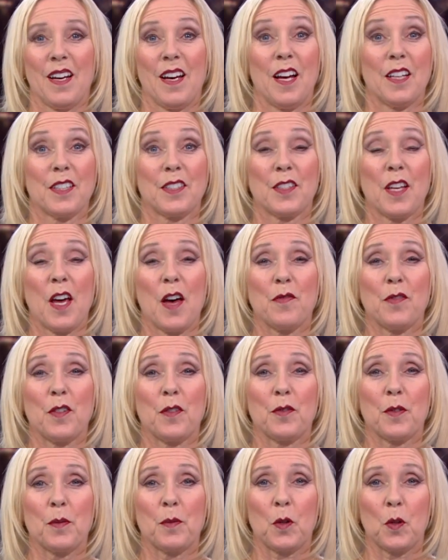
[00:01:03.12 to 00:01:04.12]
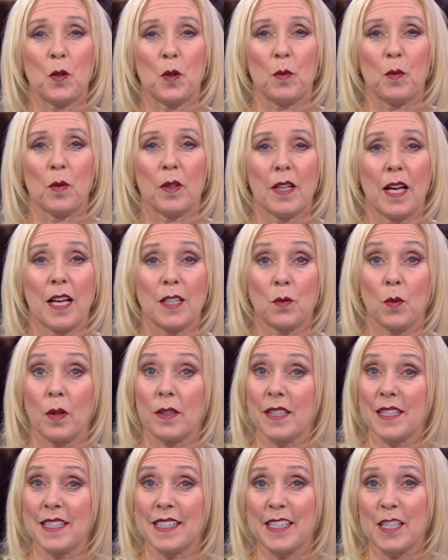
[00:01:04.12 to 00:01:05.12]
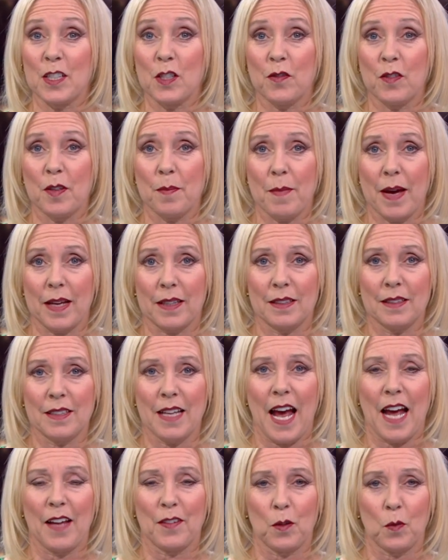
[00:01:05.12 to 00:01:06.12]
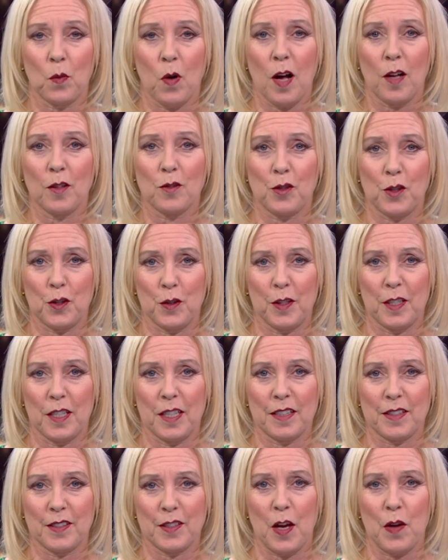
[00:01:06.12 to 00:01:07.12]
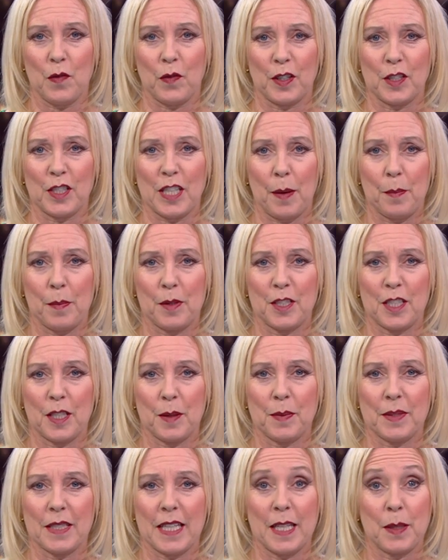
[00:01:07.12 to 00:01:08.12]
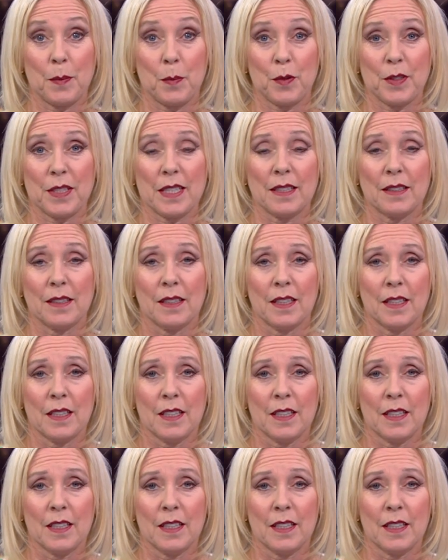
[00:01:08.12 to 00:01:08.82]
A surfer from Cornwall has won a silver medal at the World Junior Surfing Championships in Brazil.